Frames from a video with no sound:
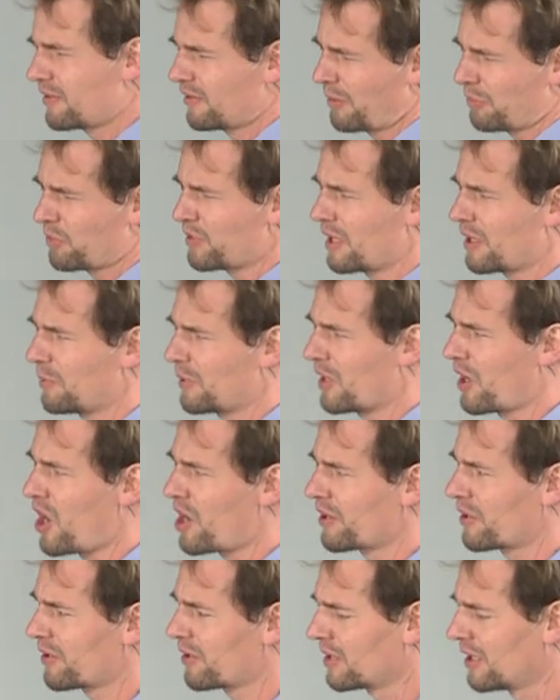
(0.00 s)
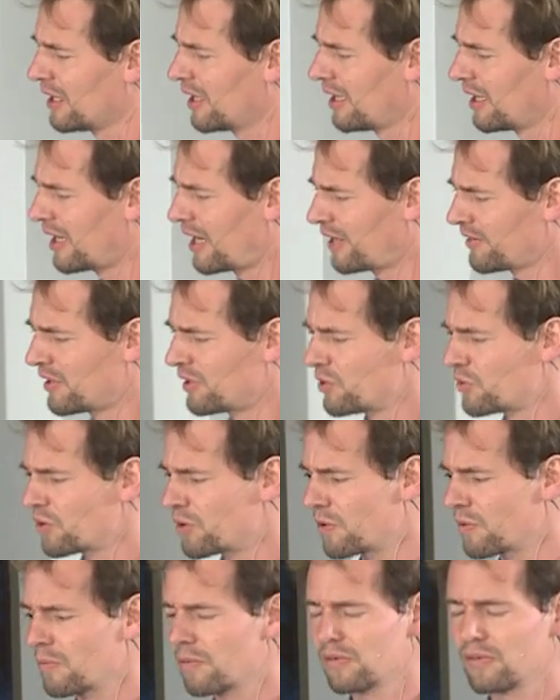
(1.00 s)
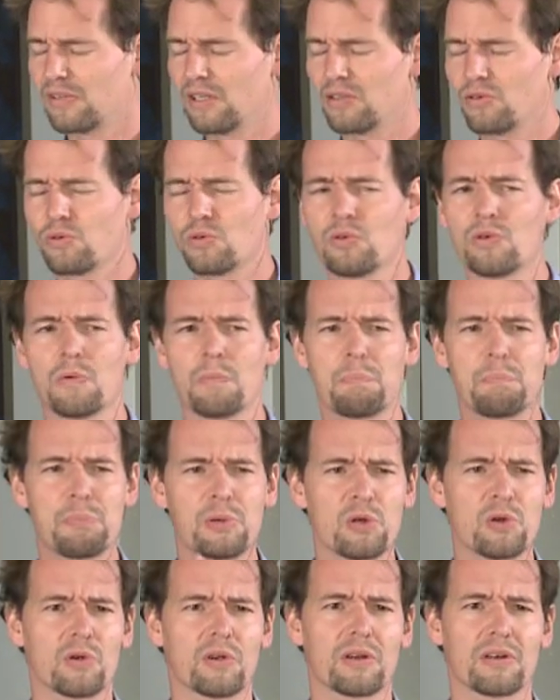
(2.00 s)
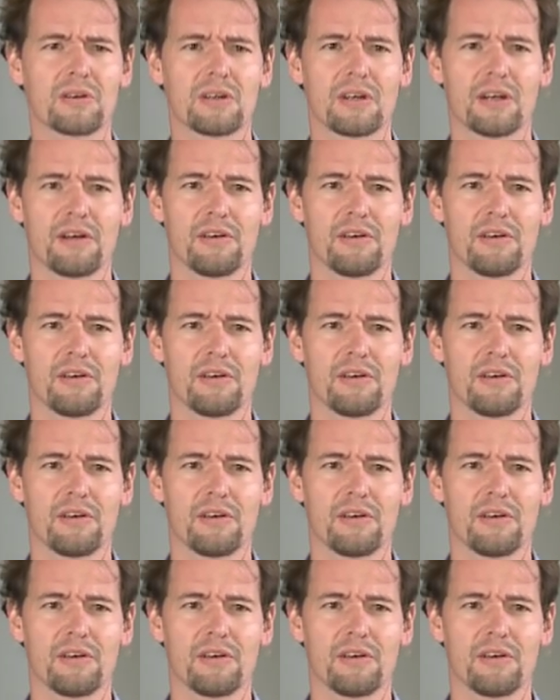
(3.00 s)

Some stay a bit longer, and they do they do pure